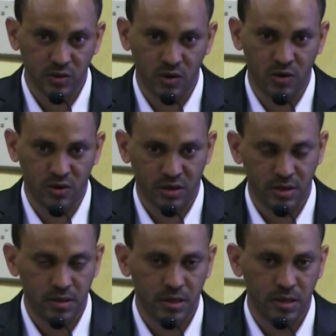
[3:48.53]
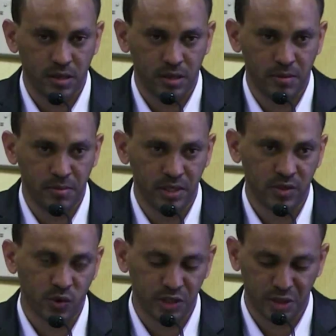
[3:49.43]
or
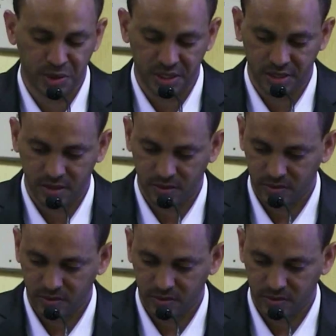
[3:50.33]
misconceptions.